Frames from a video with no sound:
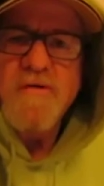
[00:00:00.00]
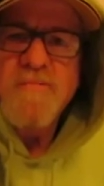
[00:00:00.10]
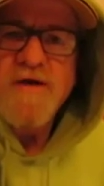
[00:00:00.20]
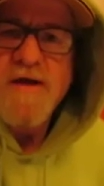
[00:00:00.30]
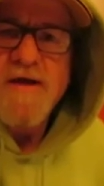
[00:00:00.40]
to
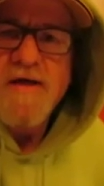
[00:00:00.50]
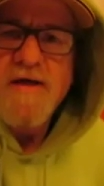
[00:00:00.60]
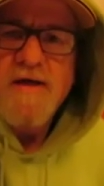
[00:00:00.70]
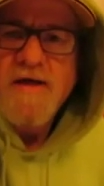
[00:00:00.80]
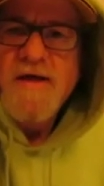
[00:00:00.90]
be
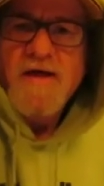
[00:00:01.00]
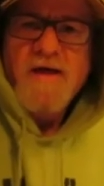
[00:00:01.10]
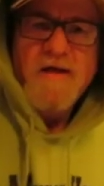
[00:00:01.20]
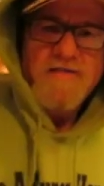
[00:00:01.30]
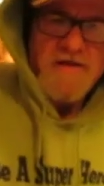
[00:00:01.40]

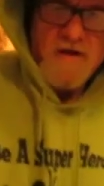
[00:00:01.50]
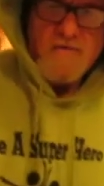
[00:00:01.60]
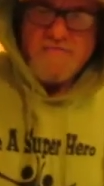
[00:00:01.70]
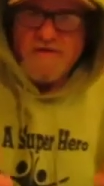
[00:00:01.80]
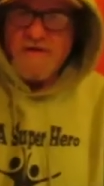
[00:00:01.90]

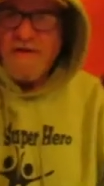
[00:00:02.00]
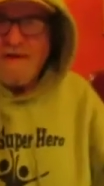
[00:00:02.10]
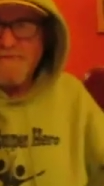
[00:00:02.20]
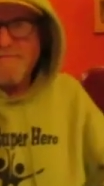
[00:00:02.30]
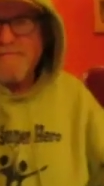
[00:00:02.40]
there for the
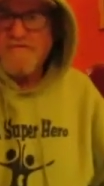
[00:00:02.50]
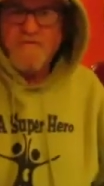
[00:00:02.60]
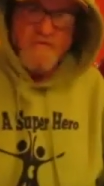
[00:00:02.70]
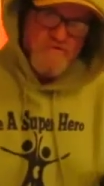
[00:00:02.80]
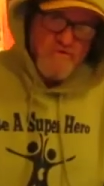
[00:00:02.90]
next, people
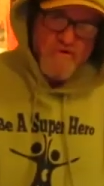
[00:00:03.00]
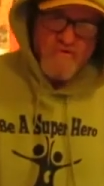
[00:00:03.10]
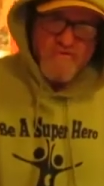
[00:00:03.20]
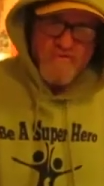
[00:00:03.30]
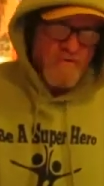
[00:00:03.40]
say, well,
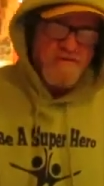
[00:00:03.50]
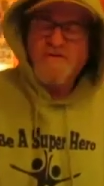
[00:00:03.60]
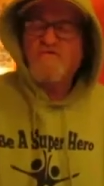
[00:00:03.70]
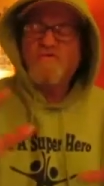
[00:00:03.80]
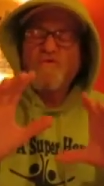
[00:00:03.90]
Trudeau. I
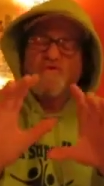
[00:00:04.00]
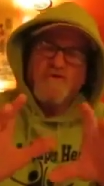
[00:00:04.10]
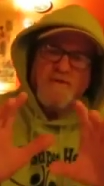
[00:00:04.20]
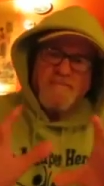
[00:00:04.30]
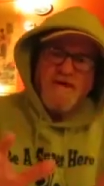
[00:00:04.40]
say, Trudeau's
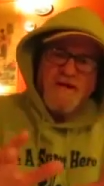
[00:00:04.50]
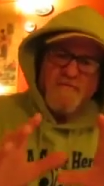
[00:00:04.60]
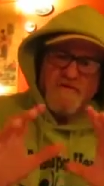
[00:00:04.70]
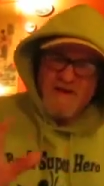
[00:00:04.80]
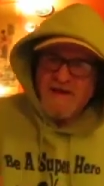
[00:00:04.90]
going to be
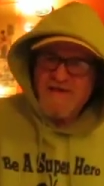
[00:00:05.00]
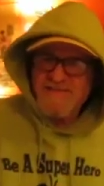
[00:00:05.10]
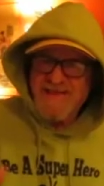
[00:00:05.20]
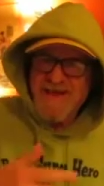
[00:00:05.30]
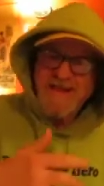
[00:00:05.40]
there for the
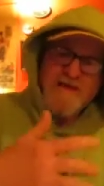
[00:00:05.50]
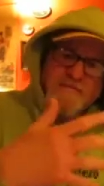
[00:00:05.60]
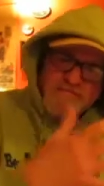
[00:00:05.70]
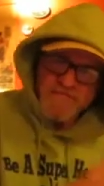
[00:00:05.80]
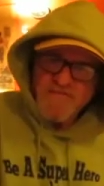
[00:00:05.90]
next 10,
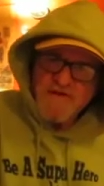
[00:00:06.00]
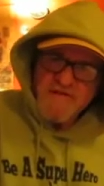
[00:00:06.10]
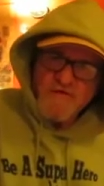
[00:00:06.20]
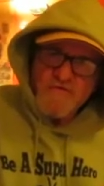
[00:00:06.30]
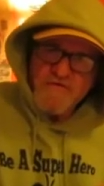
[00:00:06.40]

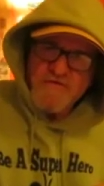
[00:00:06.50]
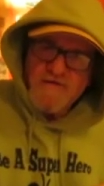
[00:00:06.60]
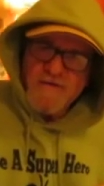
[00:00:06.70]
15 years.